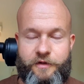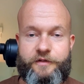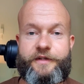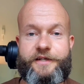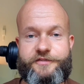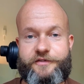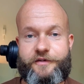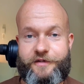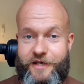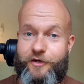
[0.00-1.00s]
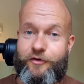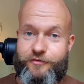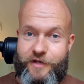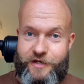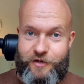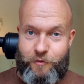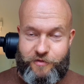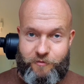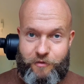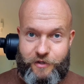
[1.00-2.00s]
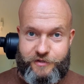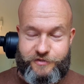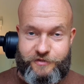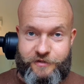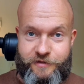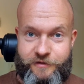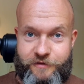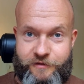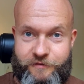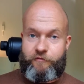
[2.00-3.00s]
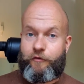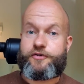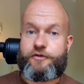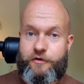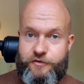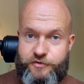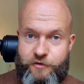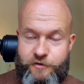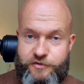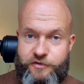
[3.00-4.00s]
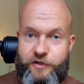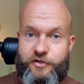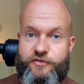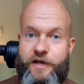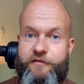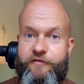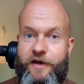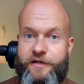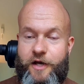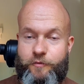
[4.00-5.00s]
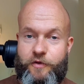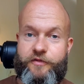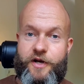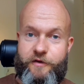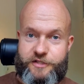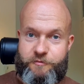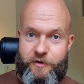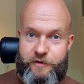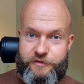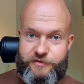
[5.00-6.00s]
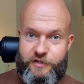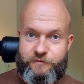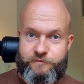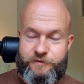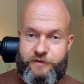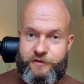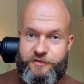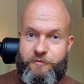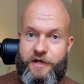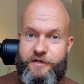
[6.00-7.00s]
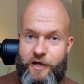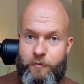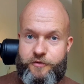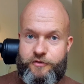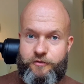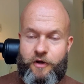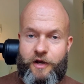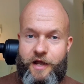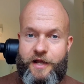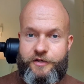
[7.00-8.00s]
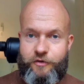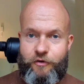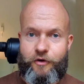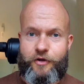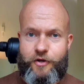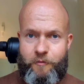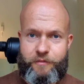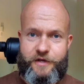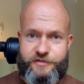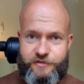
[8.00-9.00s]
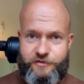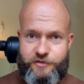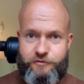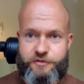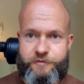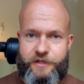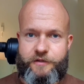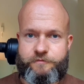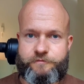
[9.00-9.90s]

Next, get on the radio with your buddies. Voice your concerns and try to find out what they're experiencing. This might help you align your compass, so to speak.